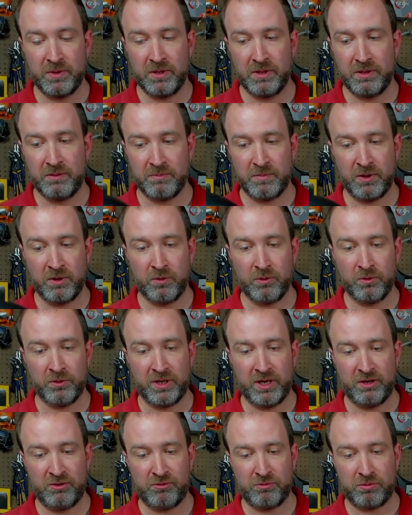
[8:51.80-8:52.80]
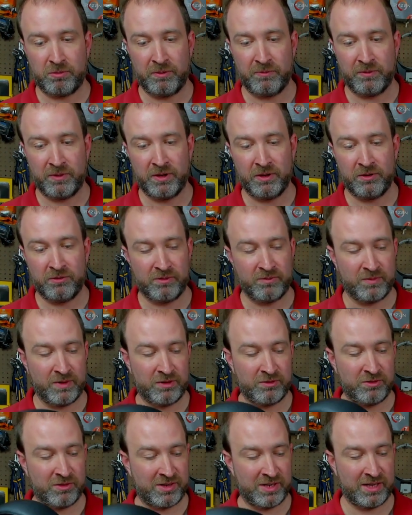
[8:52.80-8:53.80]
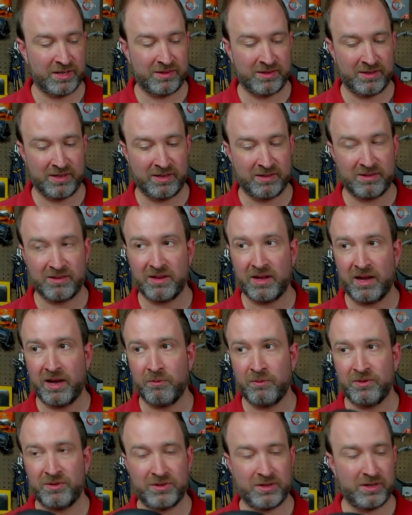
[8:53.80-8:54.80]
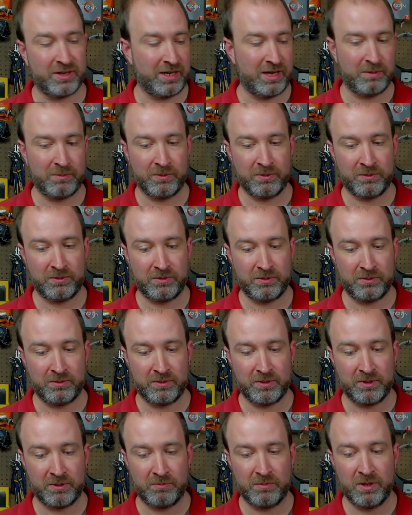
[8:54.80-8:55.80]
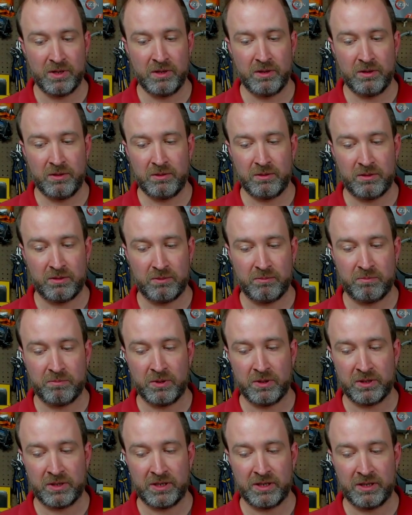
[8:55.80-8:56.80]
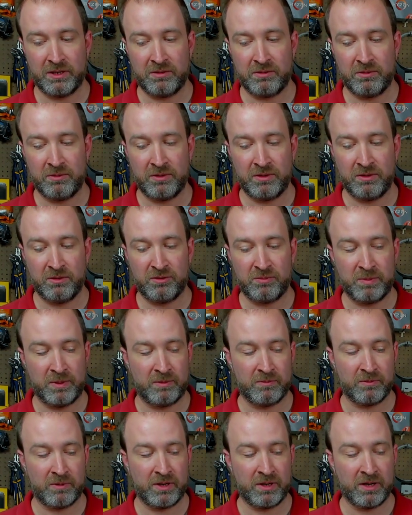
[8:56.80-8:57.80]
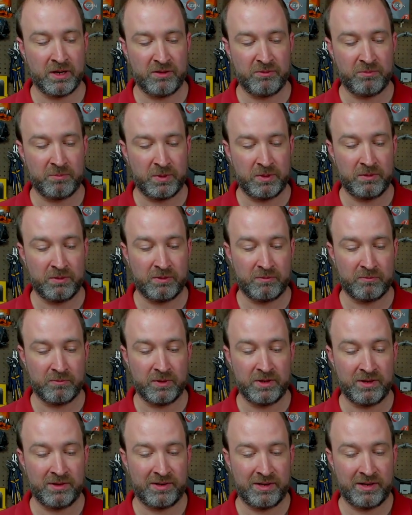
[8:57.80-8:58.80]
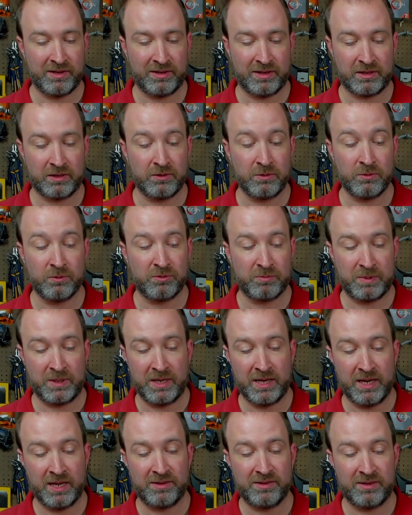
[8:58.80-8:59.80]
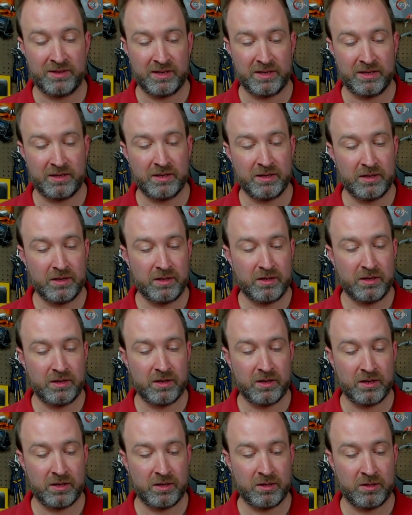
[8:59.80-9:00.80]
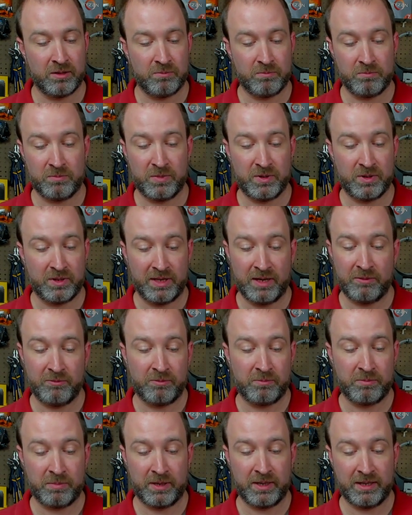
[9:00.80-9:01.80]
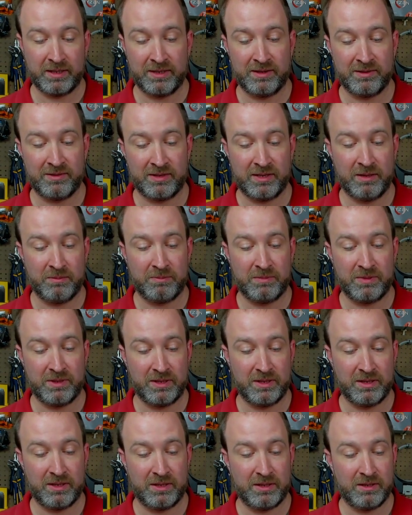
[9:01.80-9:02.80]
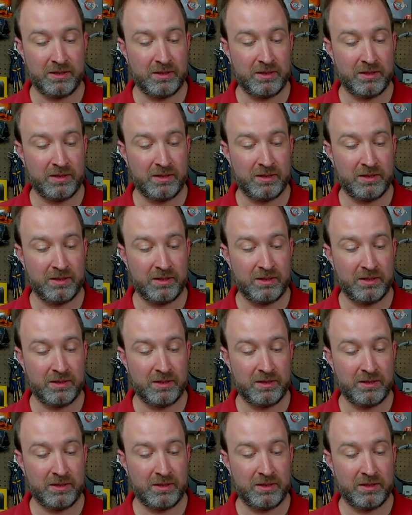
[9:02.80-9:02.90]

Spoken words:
My old H2100 Vengeance headsets, I was unable to plug it into the USB and run it off, but you can run these as like a USB headset. That would probably at least keep the